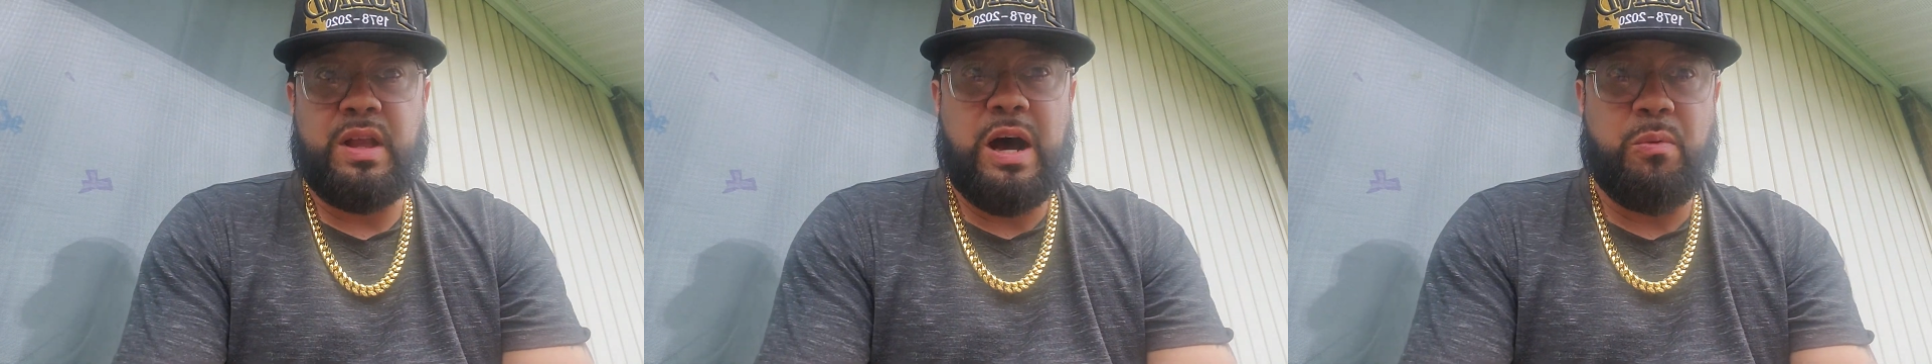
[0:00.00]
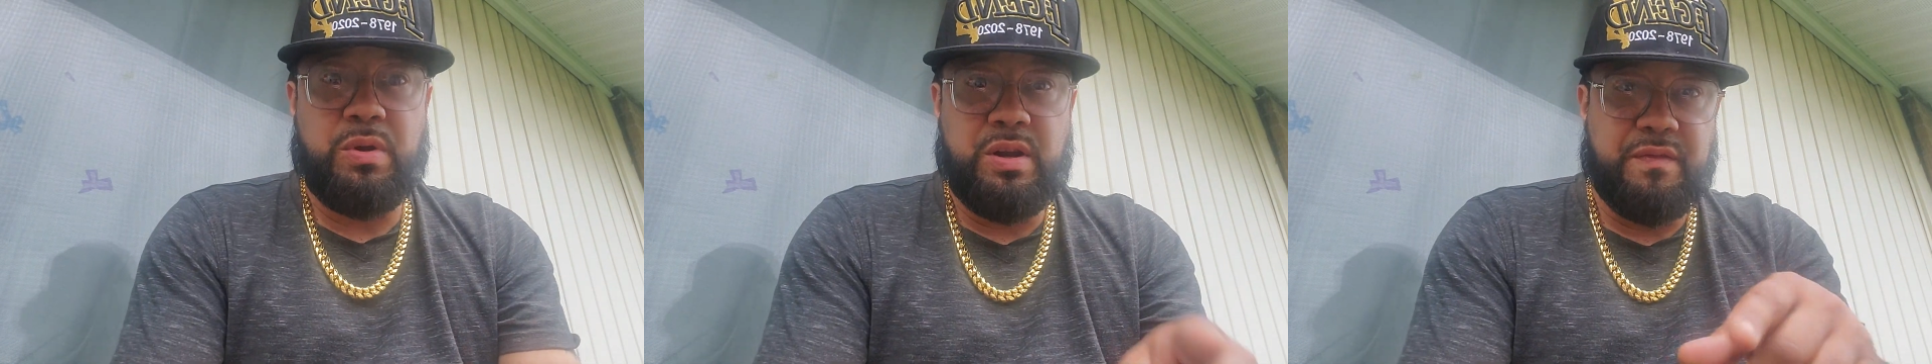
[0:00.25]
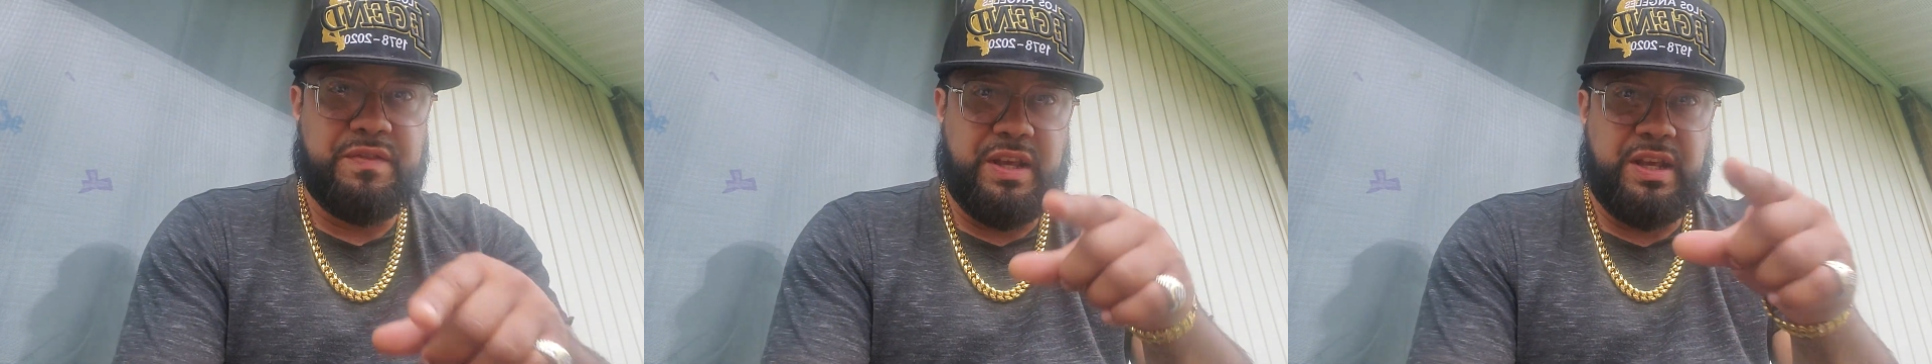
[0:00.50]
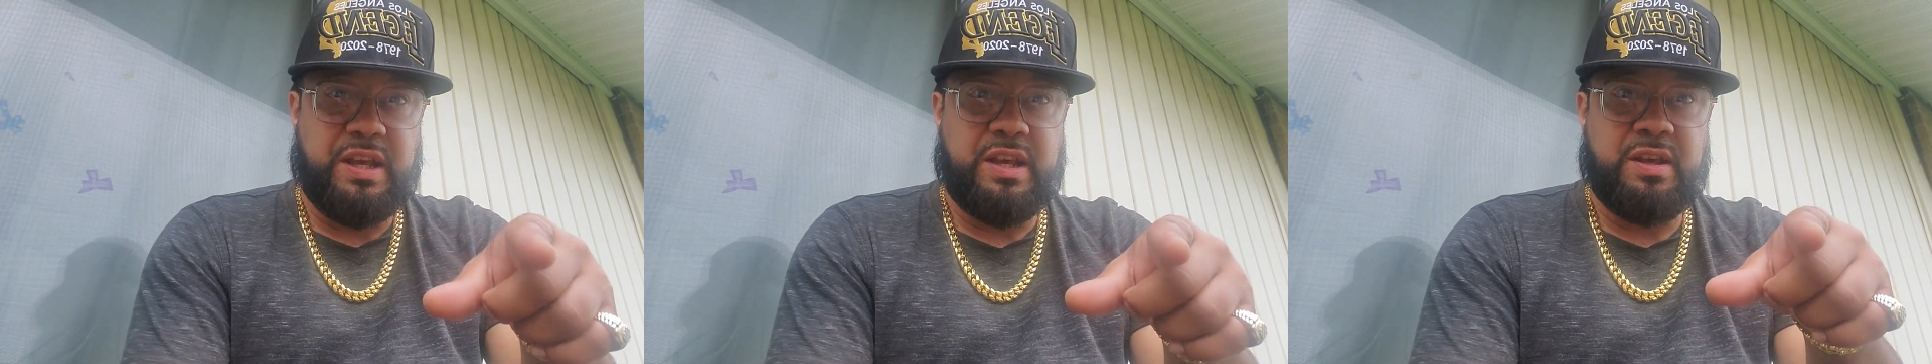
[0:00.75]
I would love to
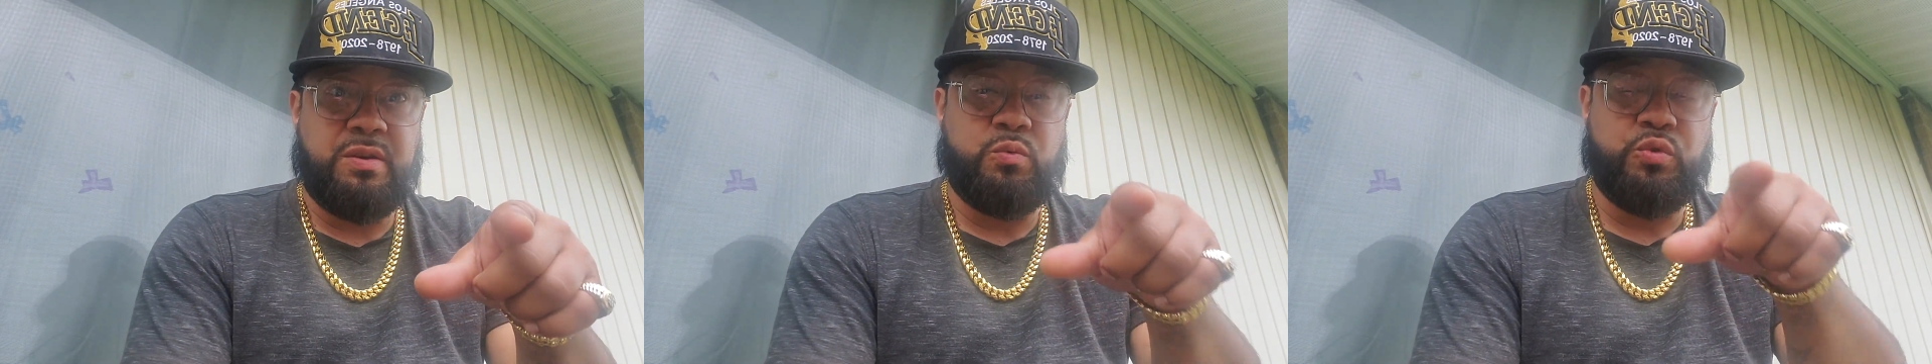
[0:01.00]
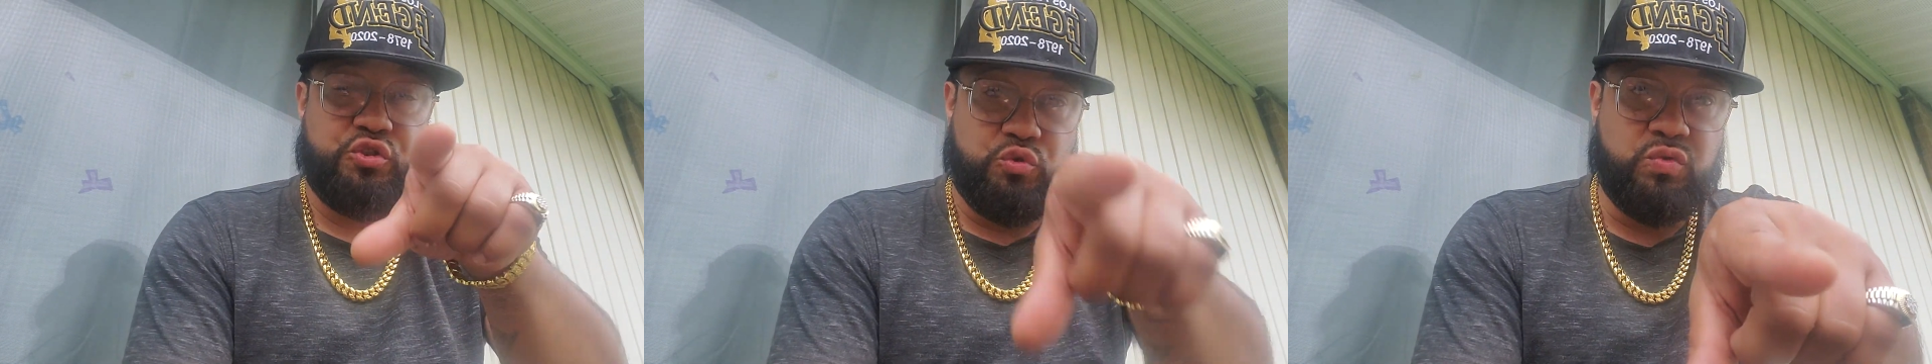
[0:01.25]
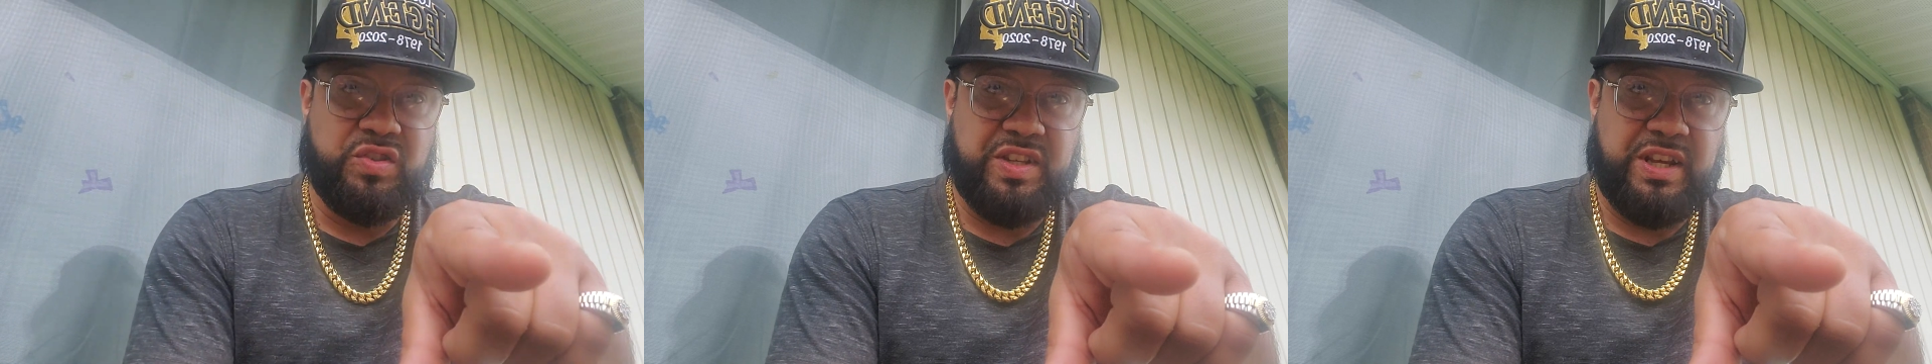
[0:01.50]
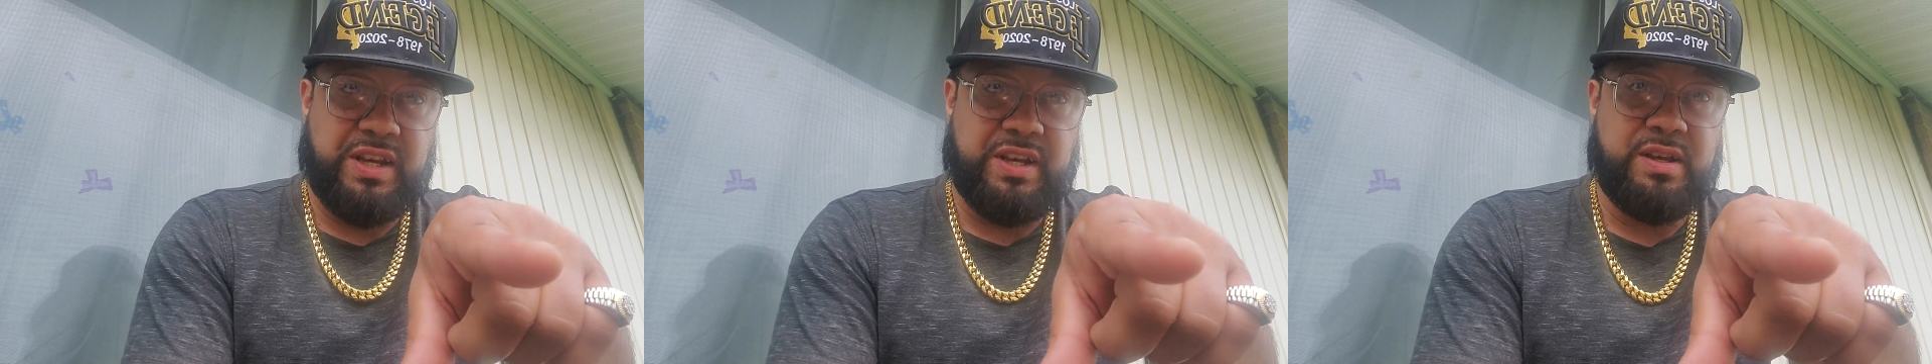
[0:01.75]
hear what you
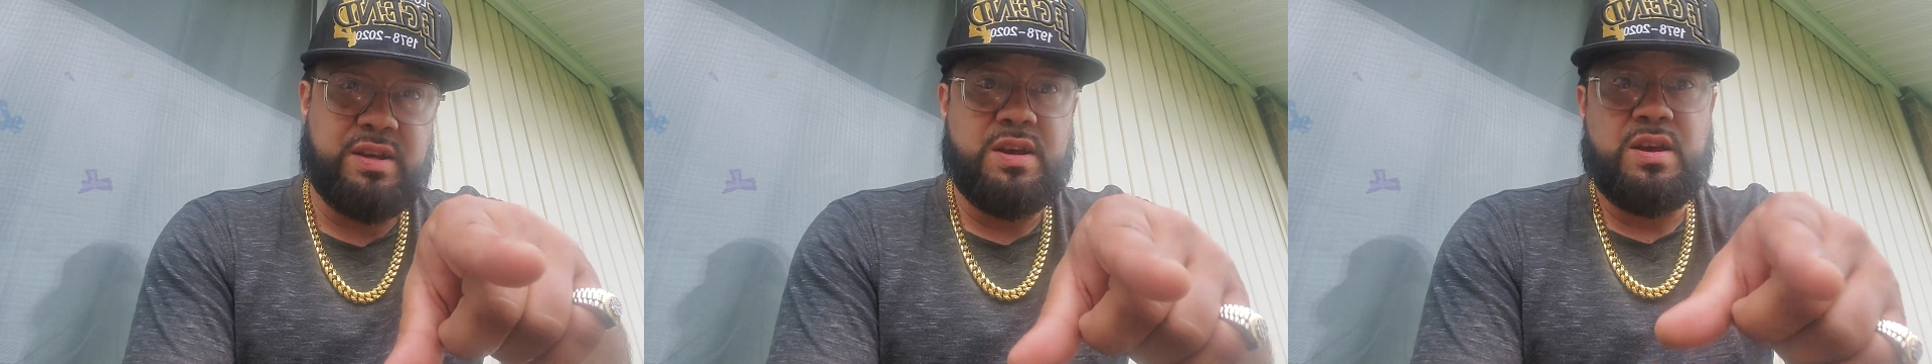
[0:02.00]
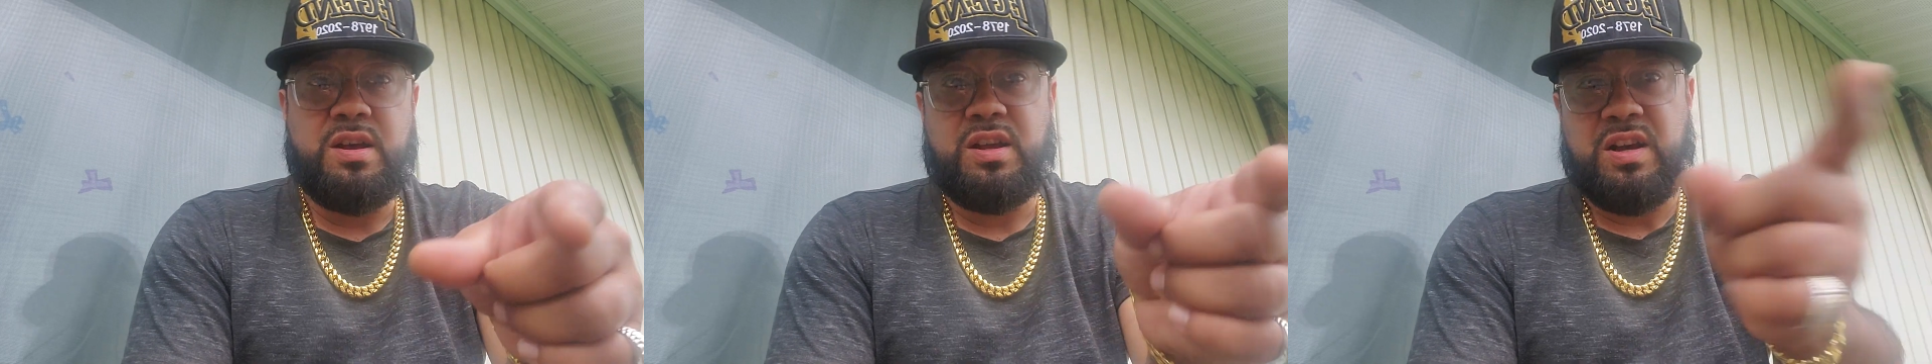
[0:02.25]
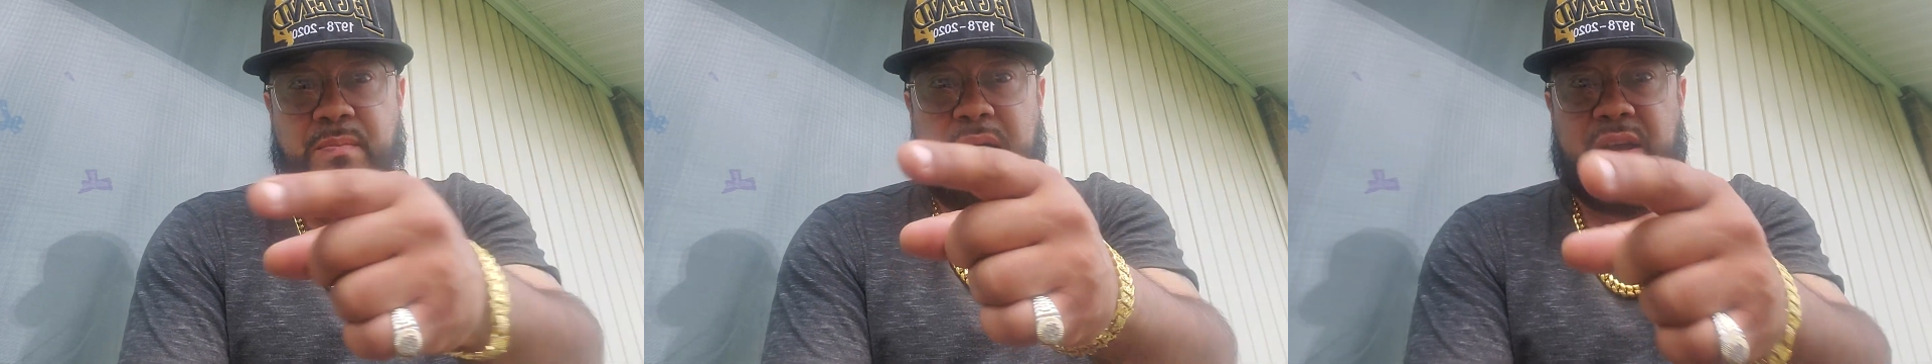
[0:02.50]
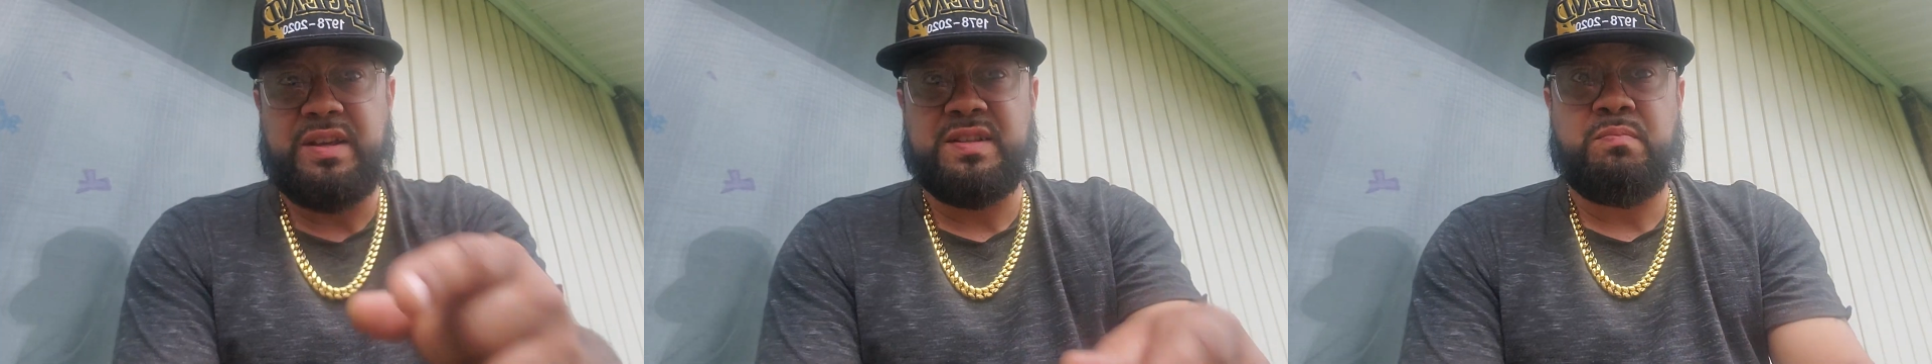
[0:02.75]
said come out
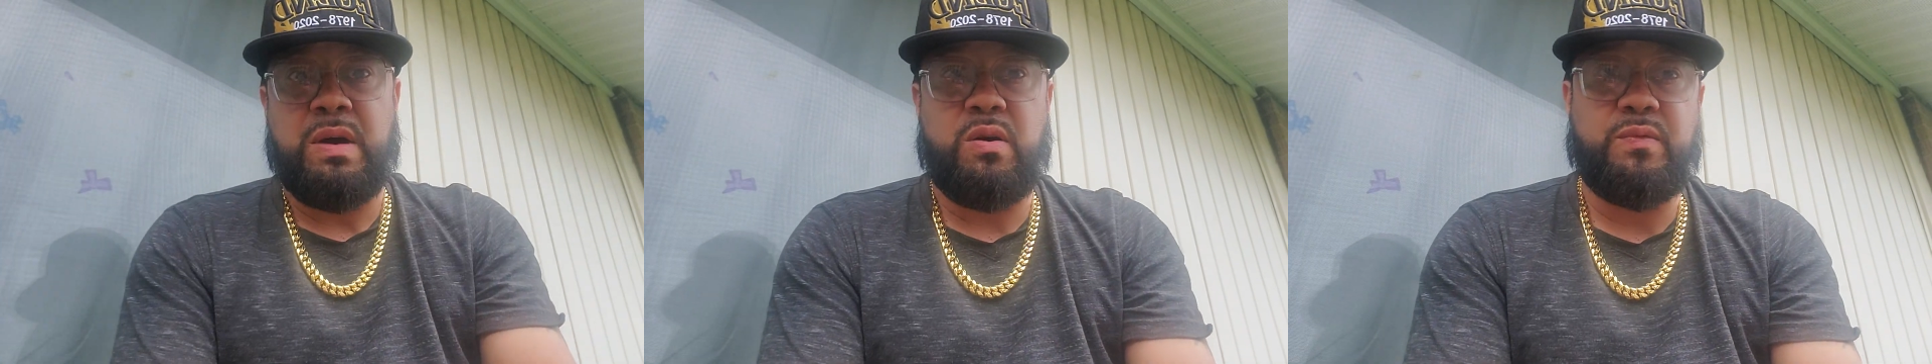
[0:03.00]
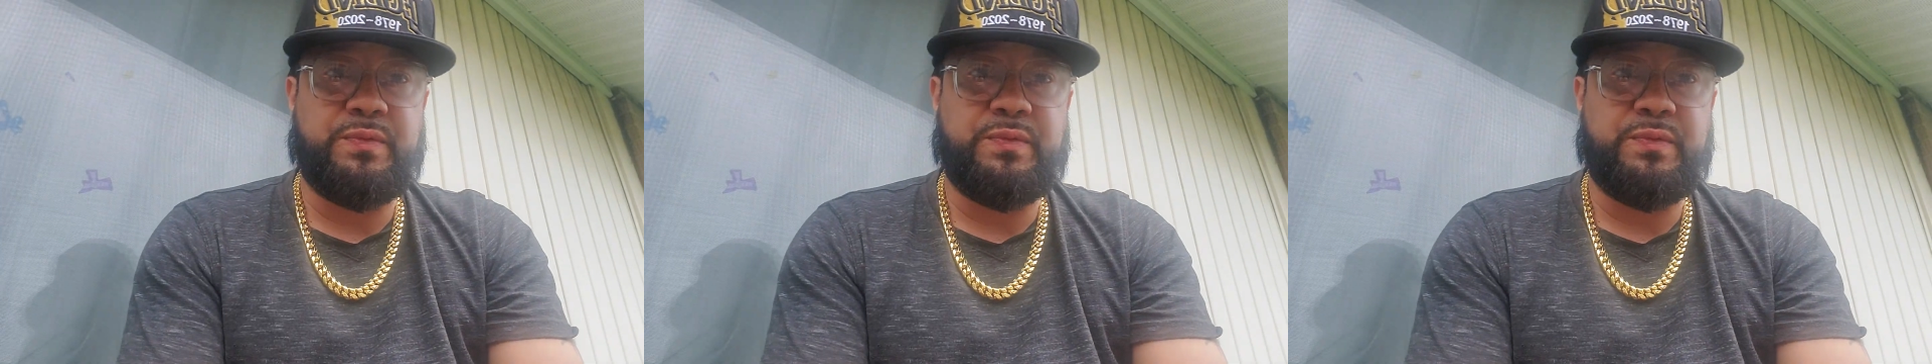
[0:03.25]
his mouth.